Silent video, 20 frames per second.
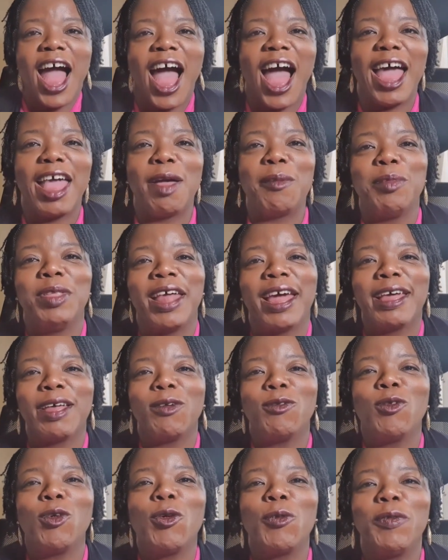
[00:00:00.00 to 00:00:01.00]
Hi, I'm
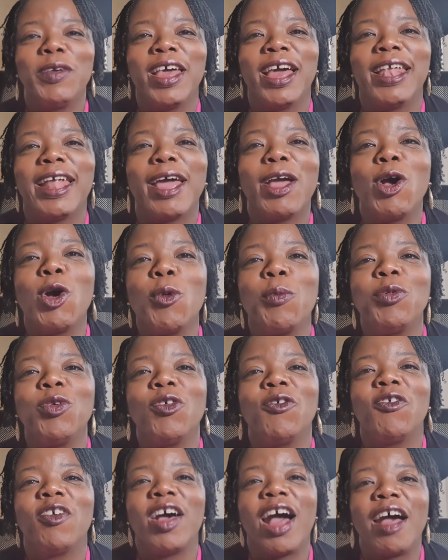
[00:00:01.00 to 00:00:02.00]
will be. and I hope
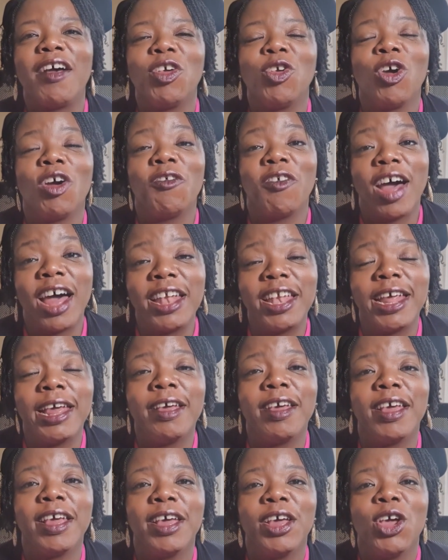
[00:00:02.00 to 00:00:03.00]
you've ha- you have had
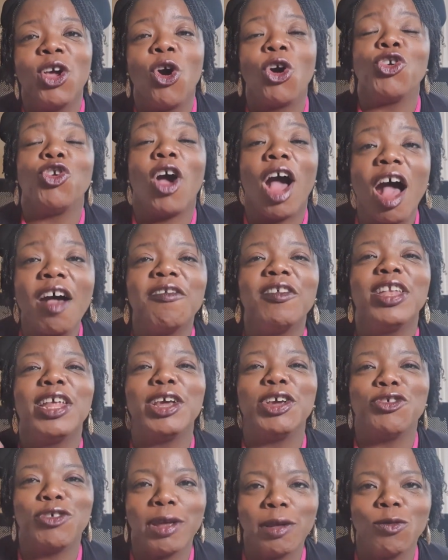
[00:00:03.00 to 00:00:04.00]
a or you're having
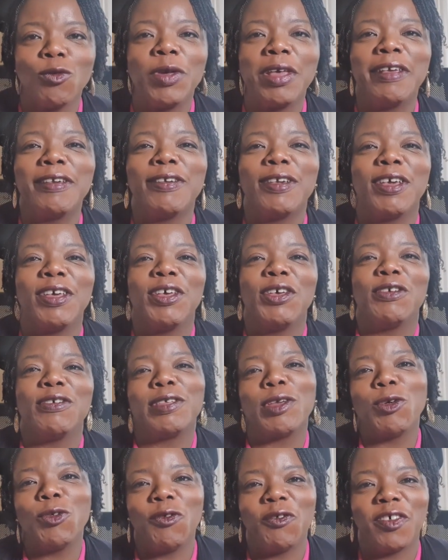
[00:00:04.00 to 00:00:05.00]
a great week
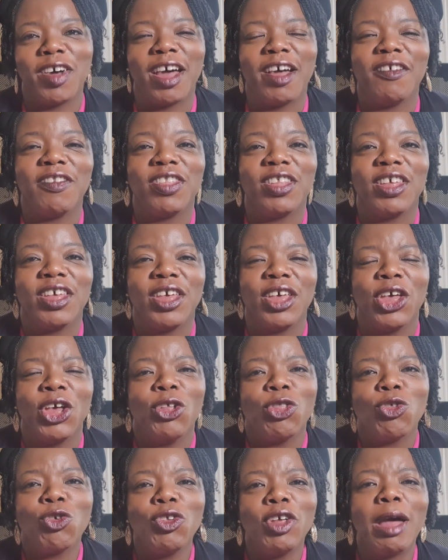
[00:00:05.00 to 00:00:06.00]
so far.
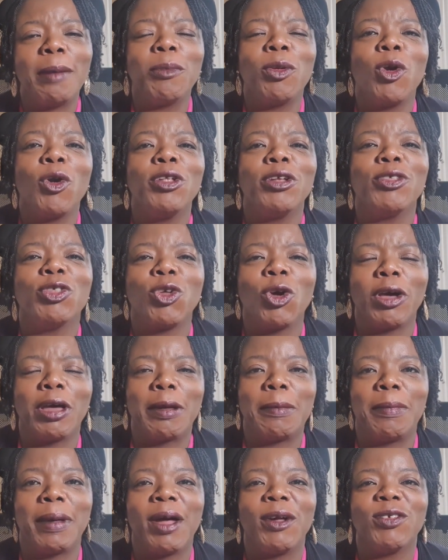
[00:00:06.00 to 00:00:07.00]
Today I'm going to talk
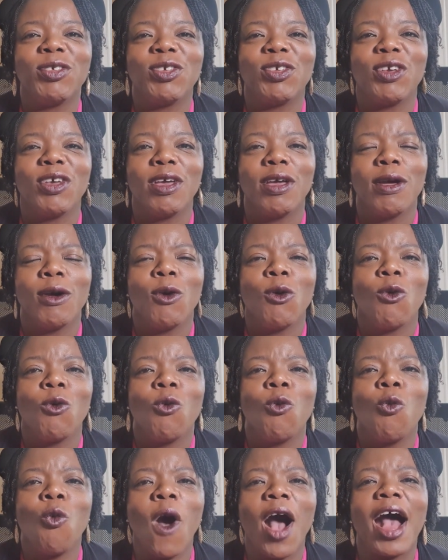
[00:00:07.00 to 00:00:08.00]
about
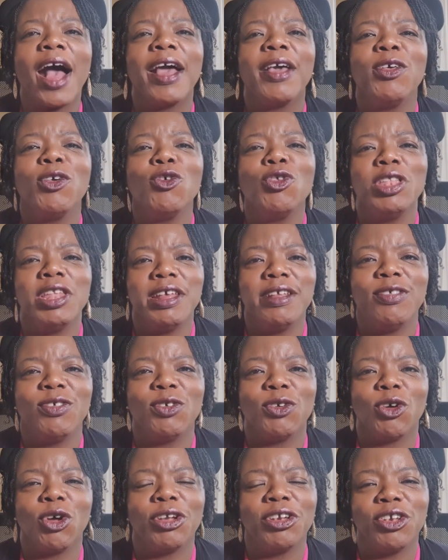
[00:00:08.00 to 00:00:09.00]
why you need
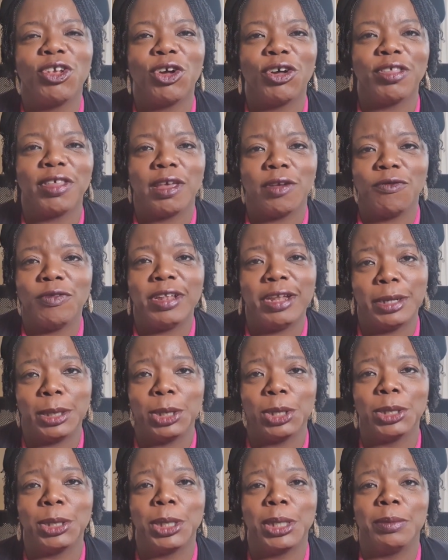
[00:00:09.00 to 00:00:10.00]
to conduct a
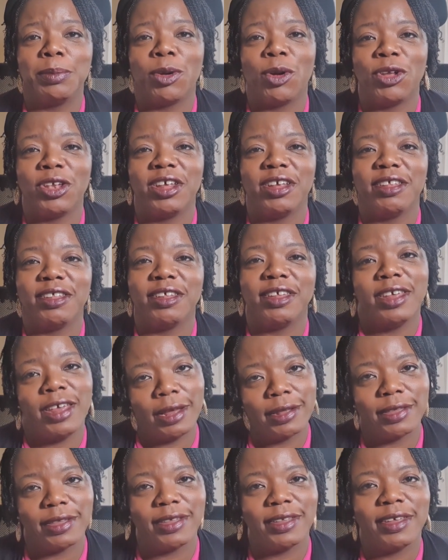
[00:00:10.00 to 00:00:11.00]
relationship audit.
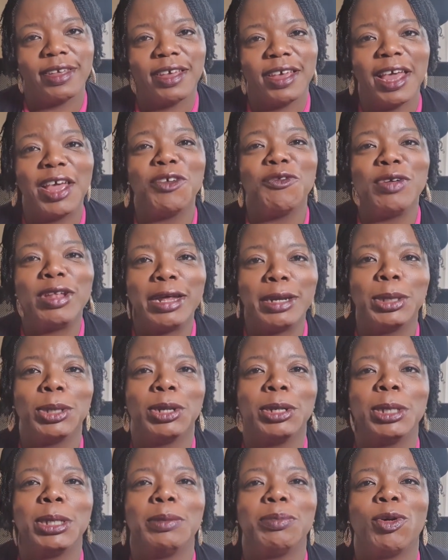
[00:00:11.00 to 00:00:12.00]
Yes, a
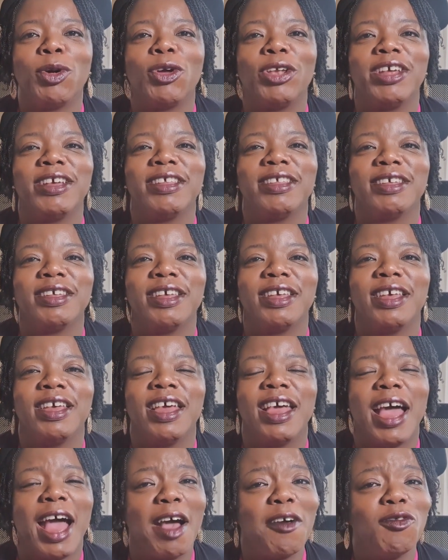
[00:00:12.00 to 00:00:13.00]
relationship audit.
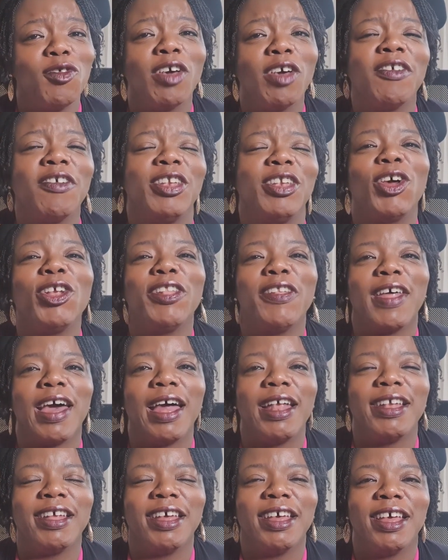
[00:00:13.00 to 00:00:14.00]
Have you ever done
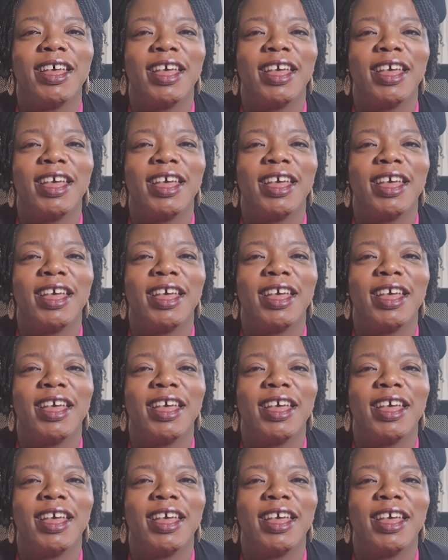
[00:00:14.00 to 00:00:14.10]
that?